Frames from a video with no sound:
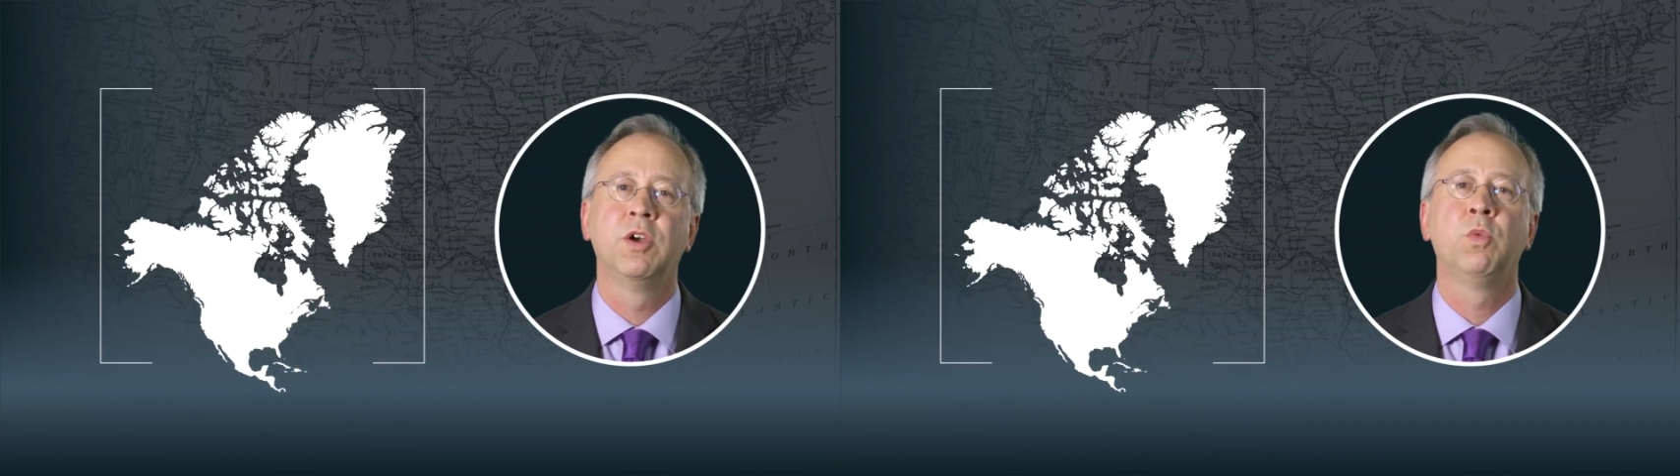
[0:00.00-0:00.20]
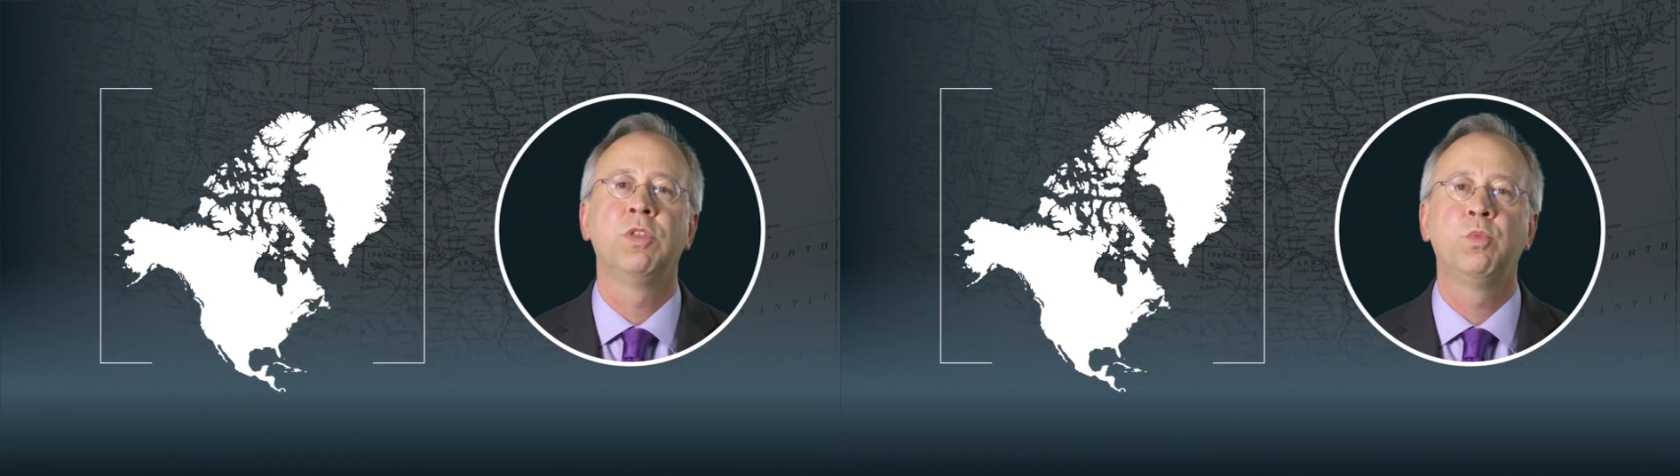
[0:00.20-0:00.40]

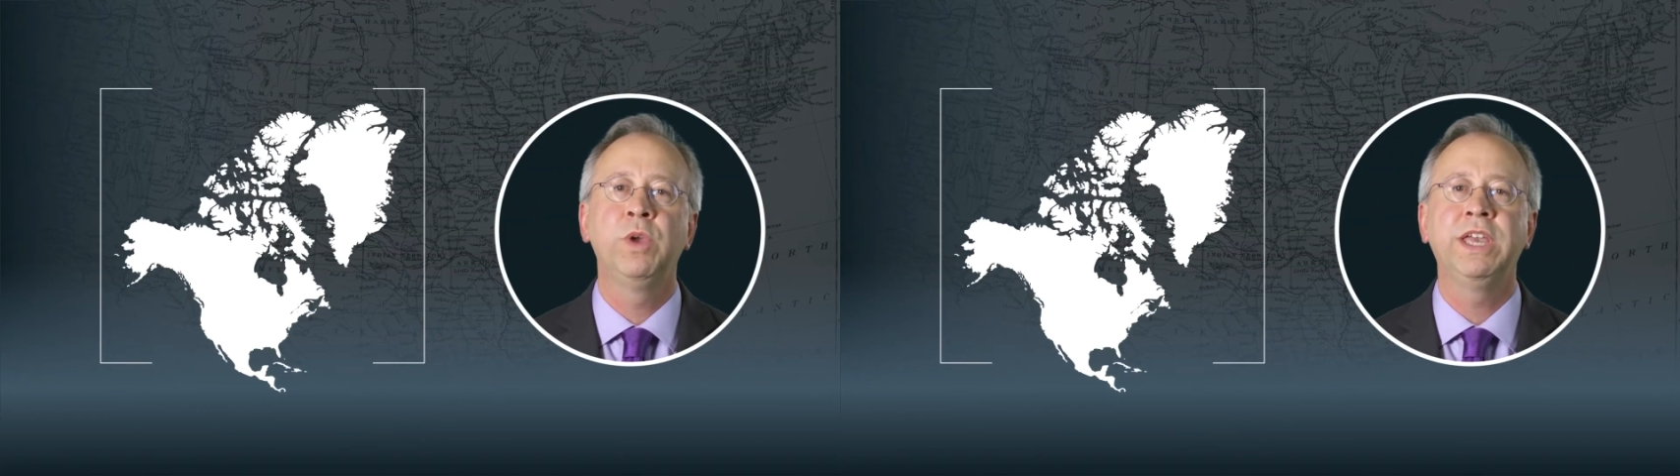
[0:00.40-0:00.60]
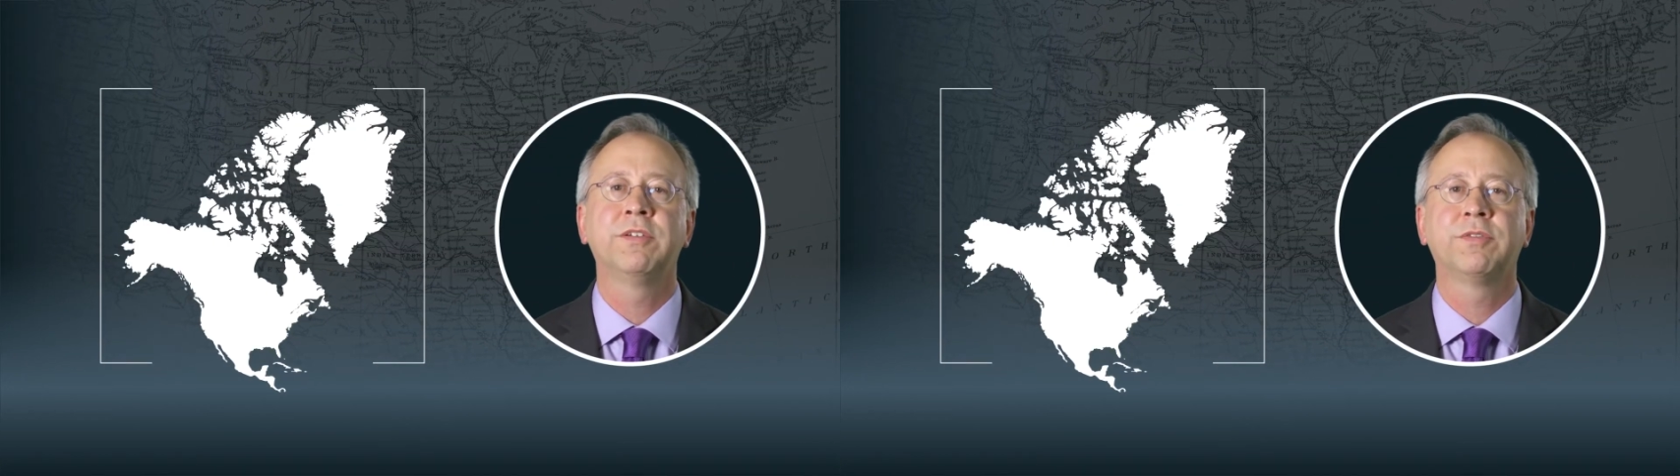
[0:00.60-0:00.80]
with
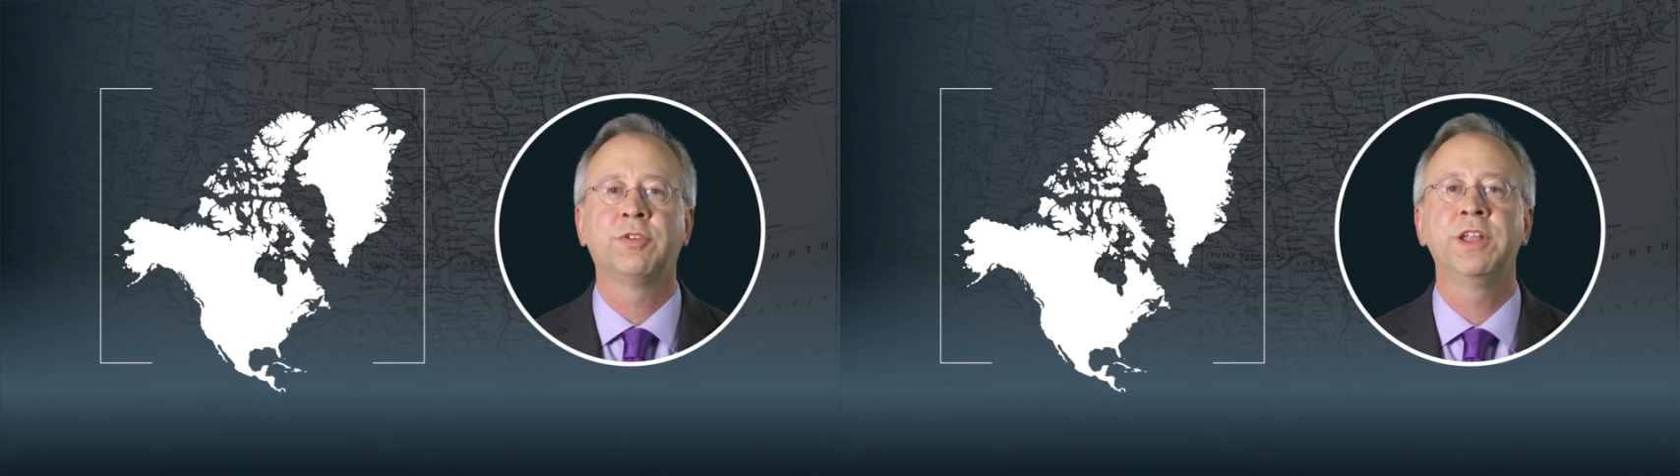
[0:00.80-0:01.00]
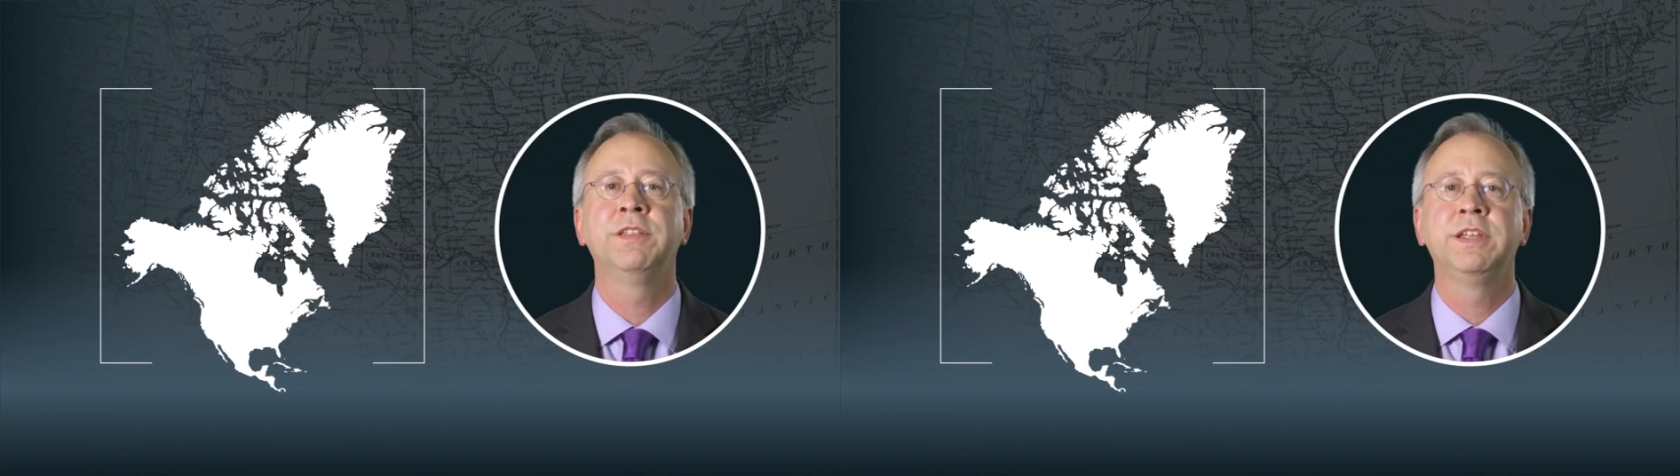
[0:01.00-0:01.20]
weak,
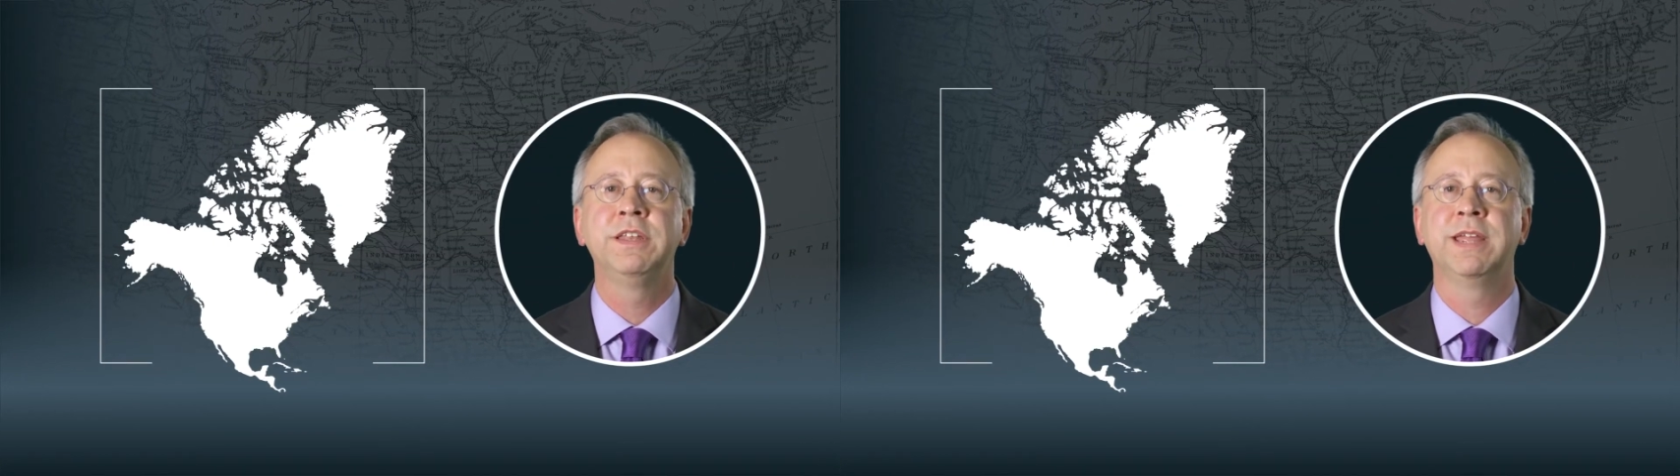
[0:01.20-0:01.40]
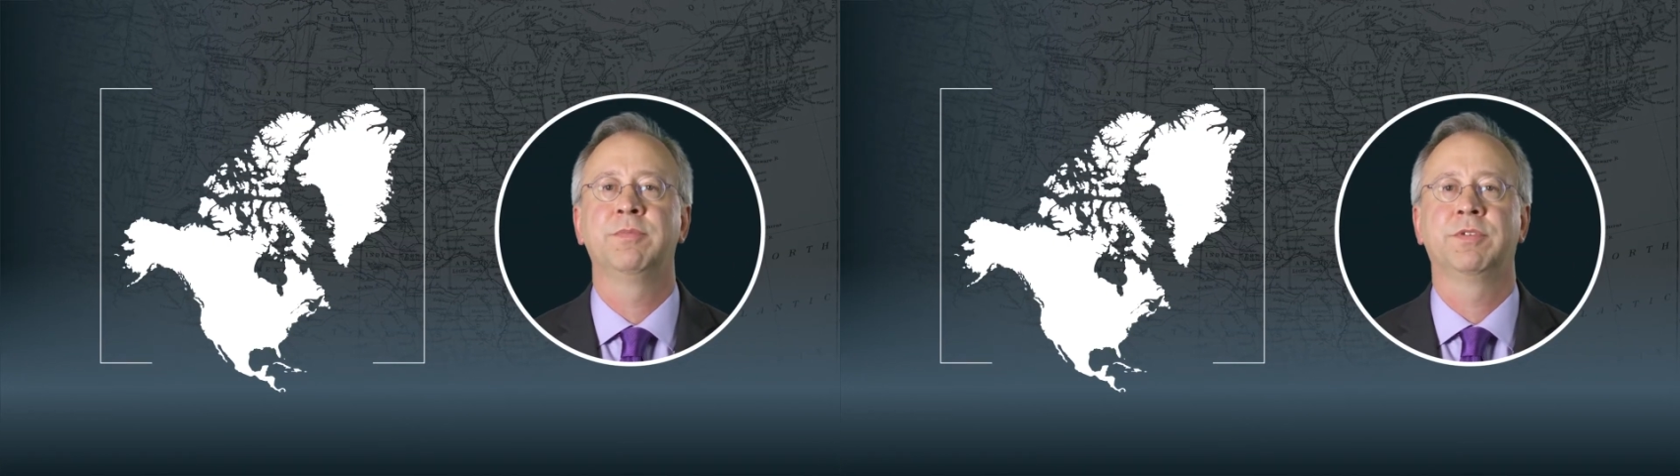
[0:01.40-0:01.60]
friendly
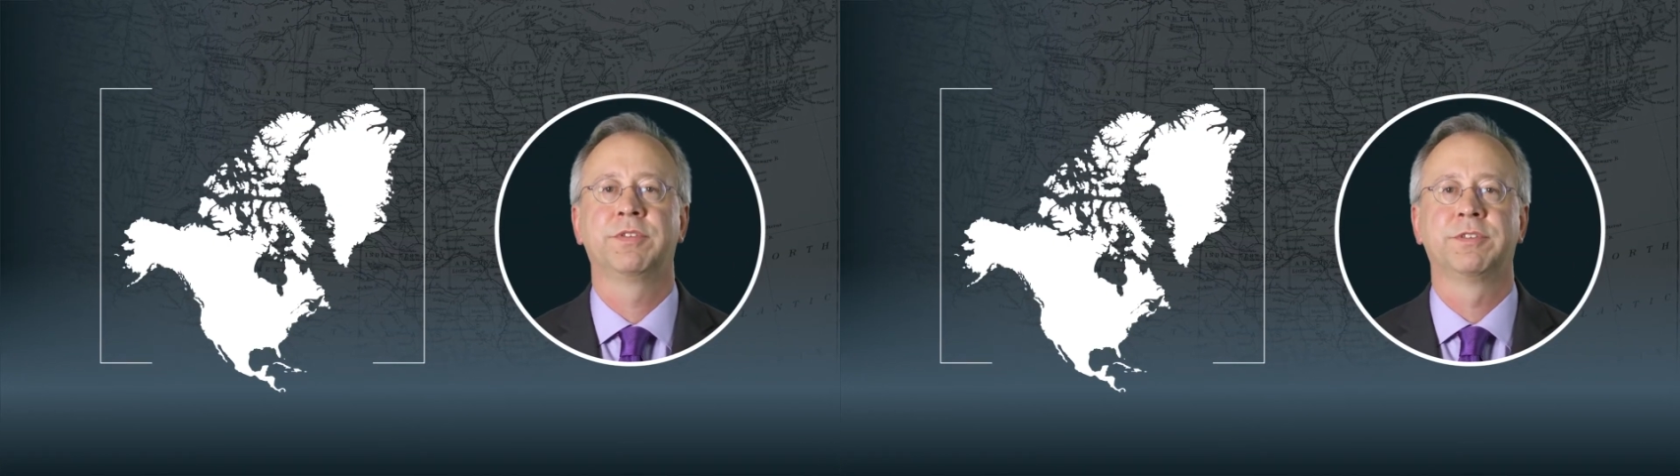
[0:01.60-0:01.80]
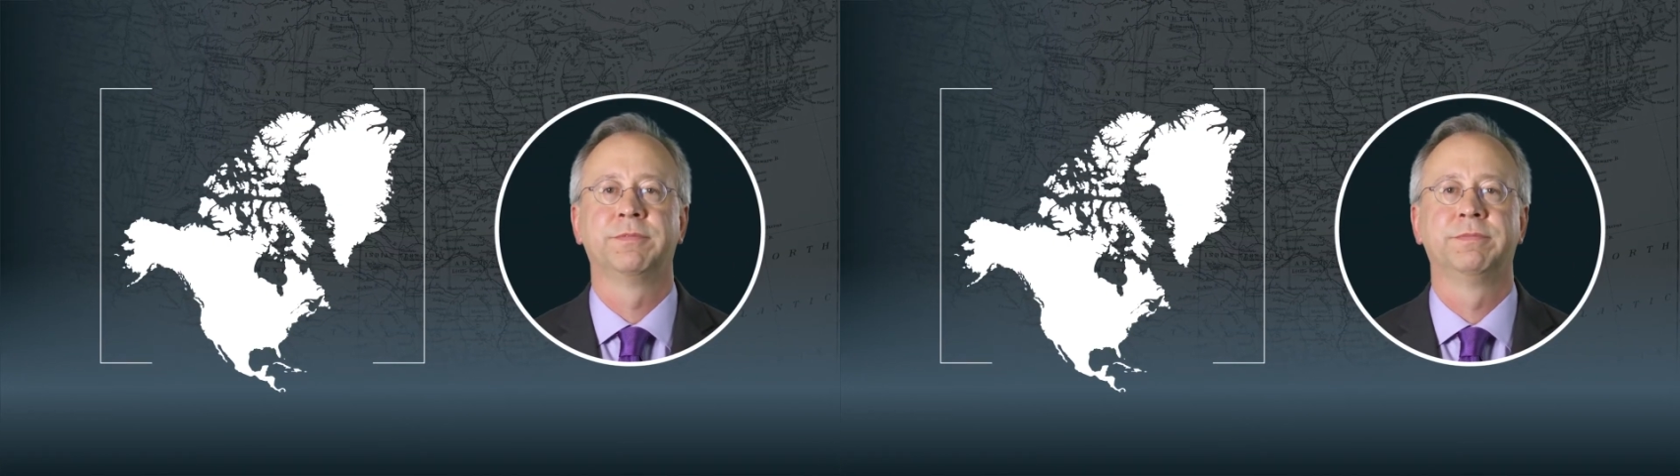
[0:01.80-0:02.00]
neighbors.